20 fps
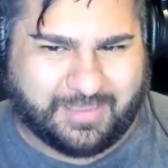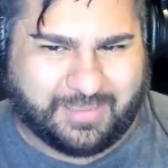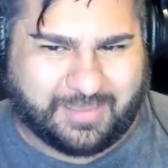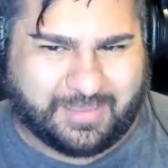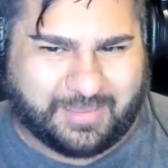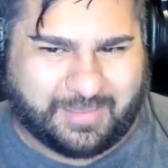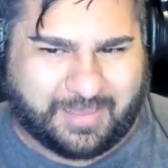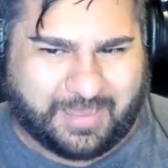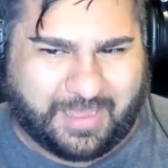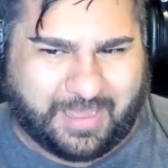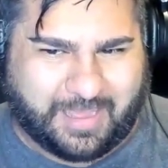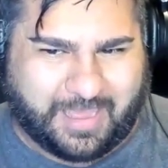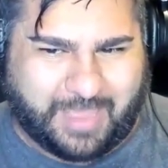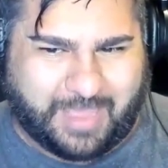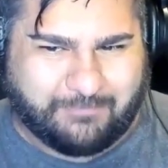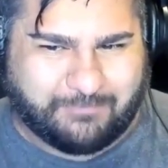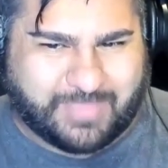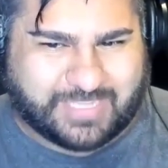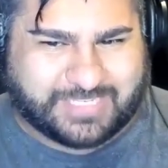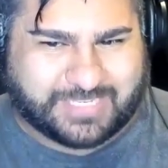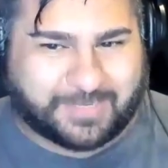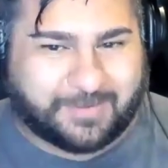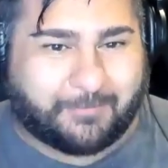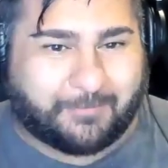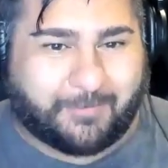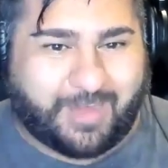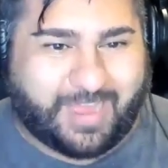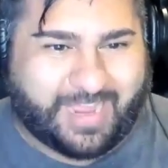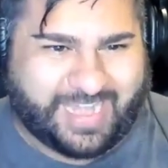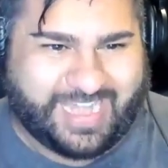I'm missing
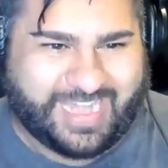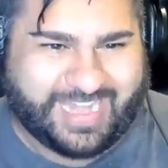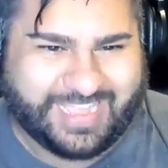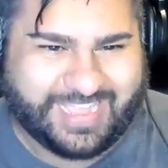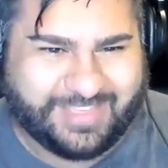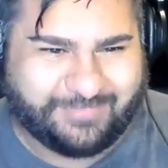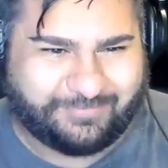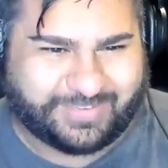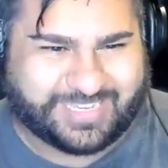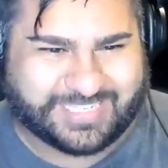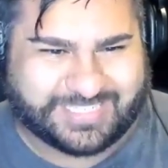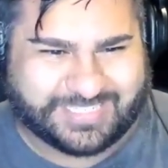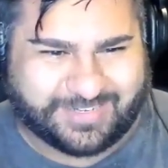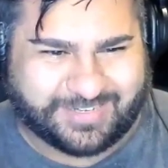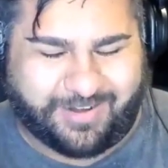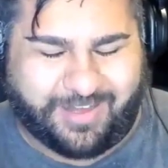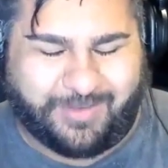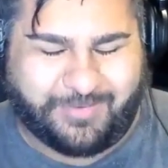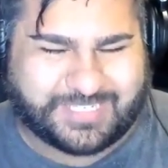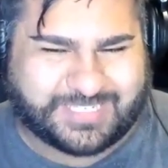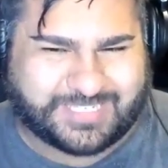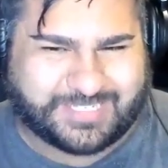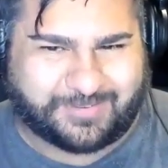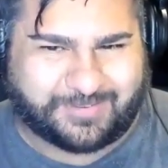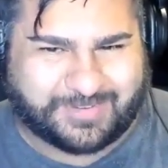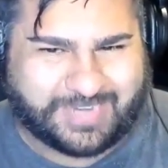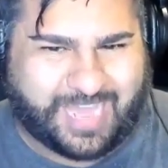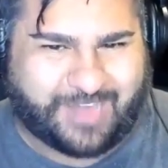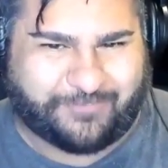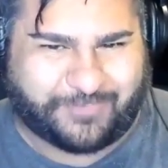1 because you're always sold
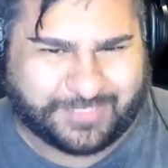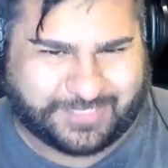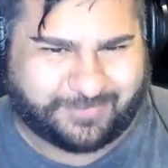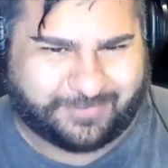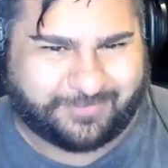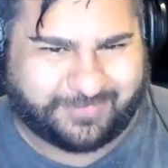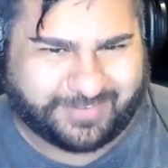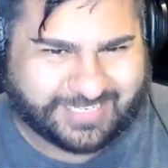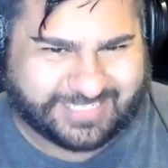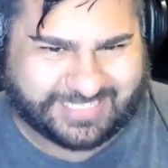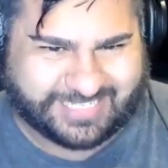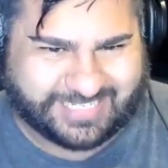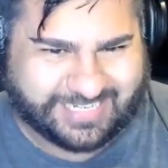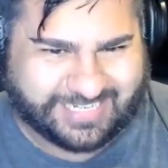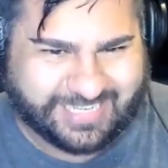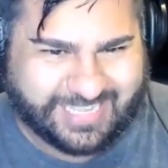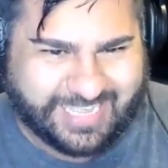out for some reason.